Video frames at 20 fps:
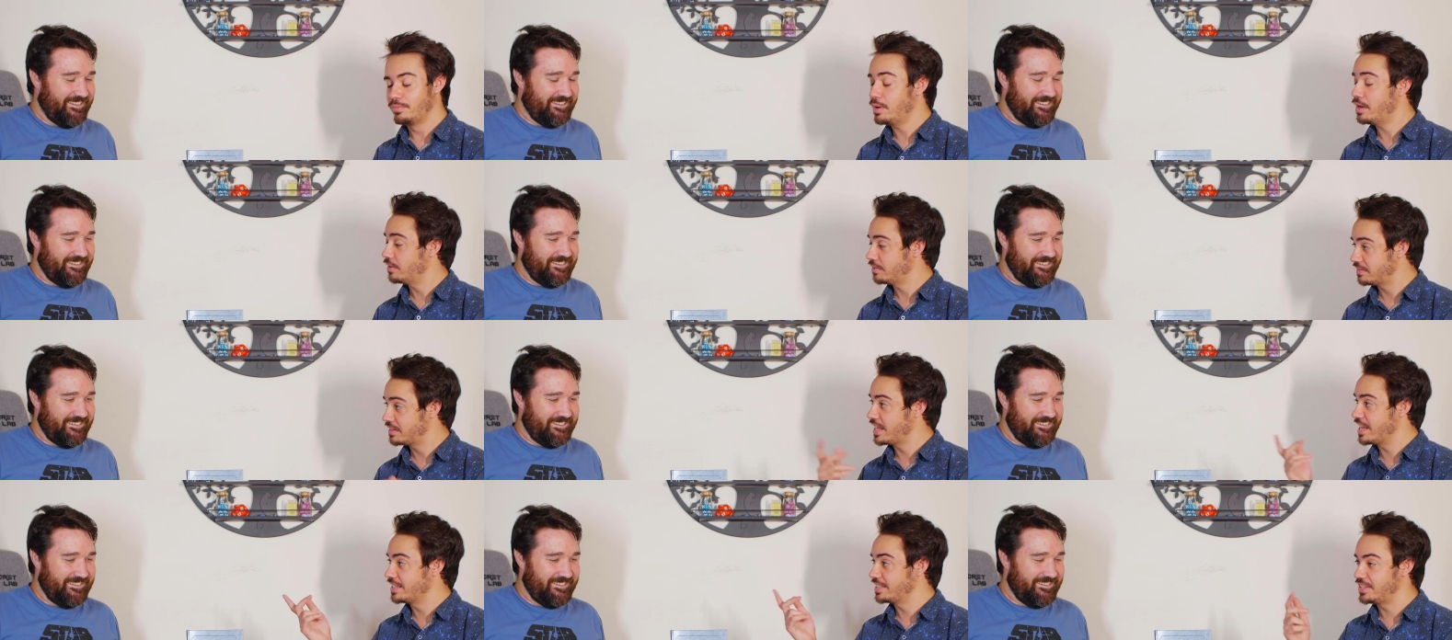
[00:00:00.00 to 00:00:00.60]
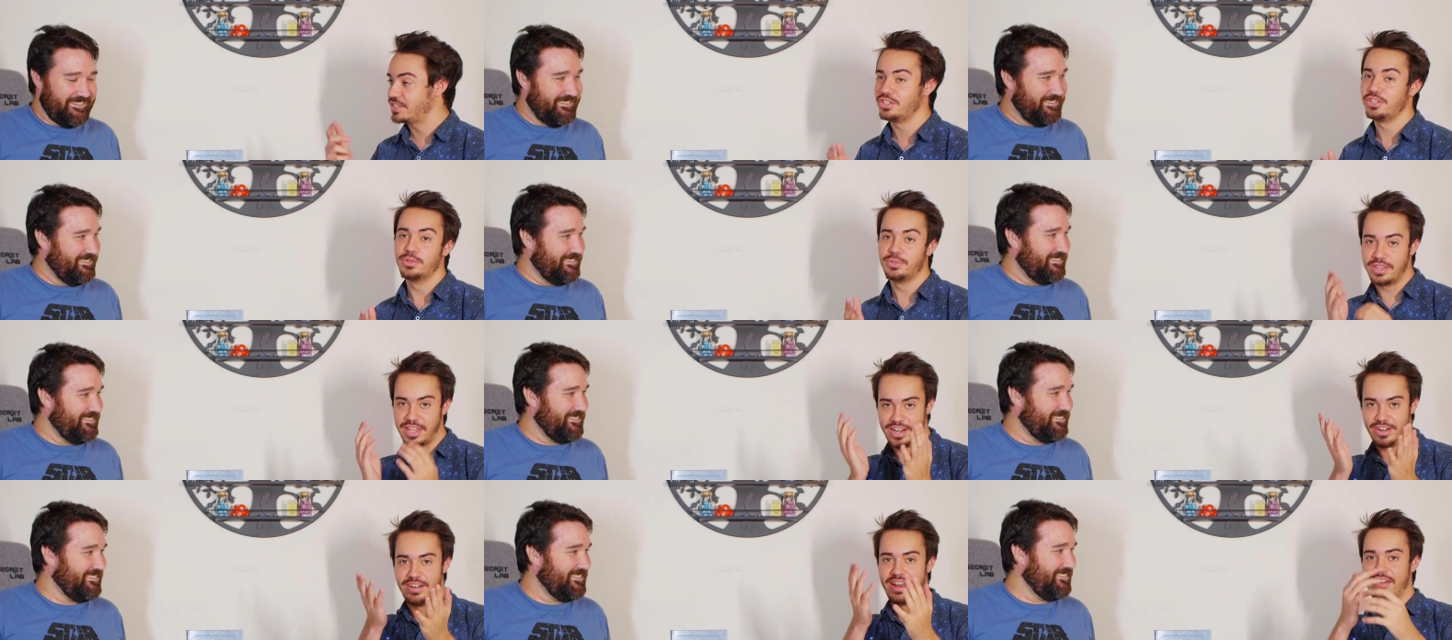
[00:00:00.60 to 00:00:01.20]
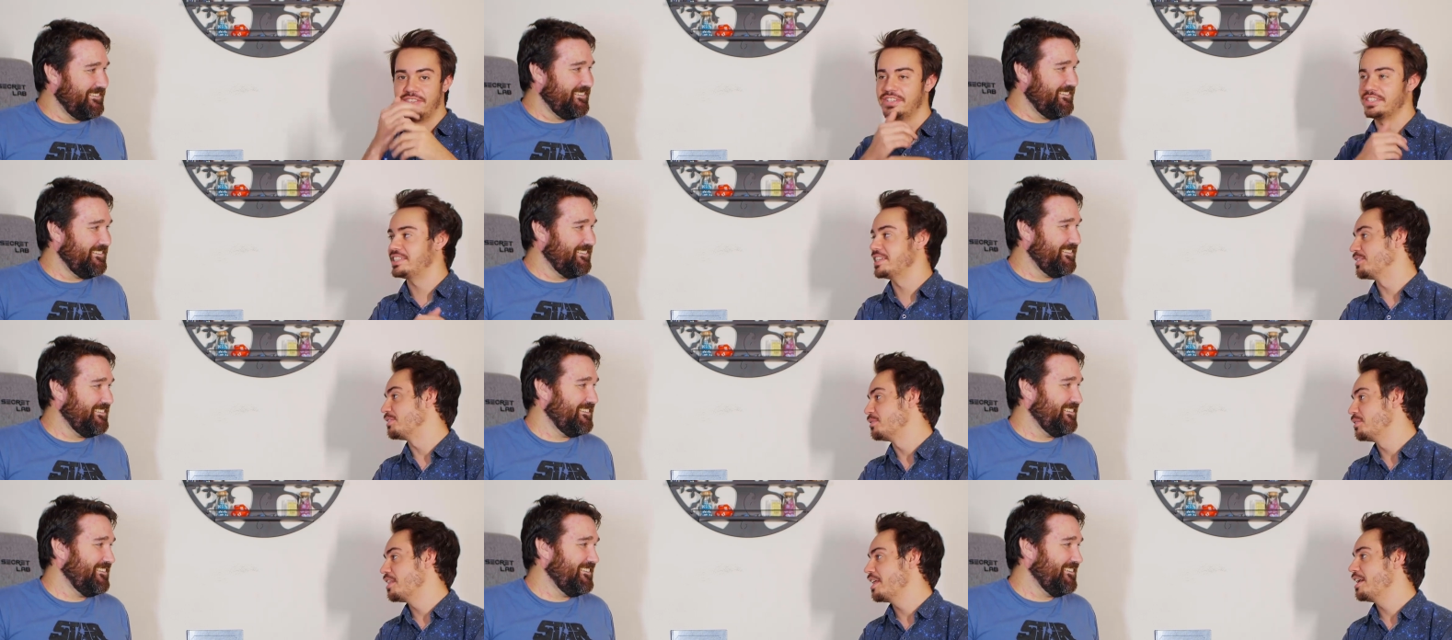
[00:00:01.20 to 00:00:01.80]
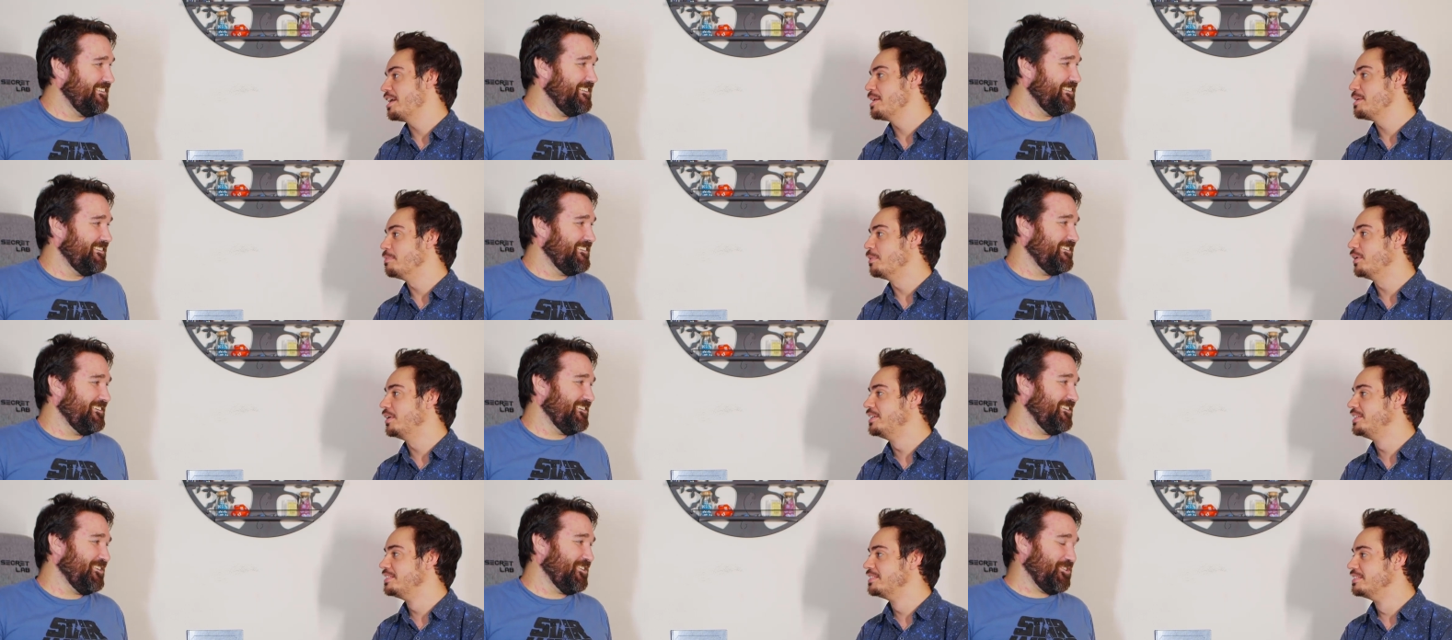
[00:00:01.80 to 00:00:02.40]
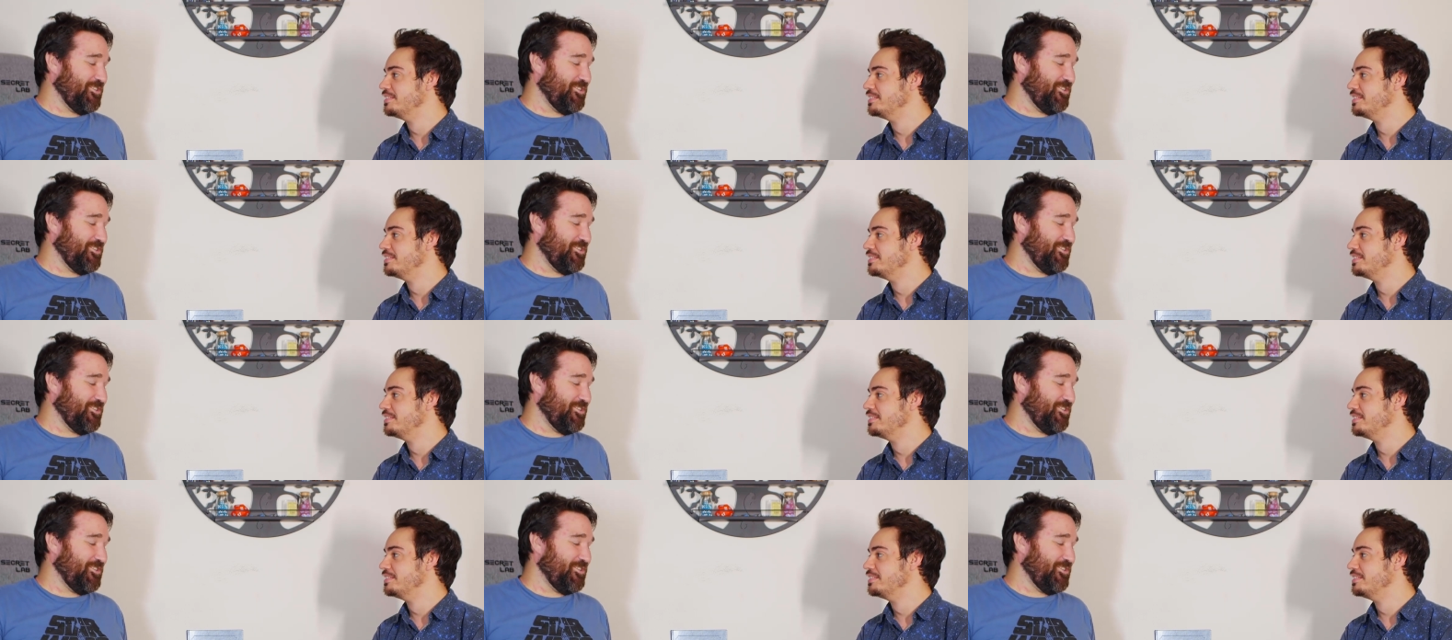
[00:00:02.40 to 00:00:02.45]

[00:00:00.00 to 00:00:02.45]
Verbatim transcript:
Speaker 1: Well, thanks to you, they don't have to sit through that anymore.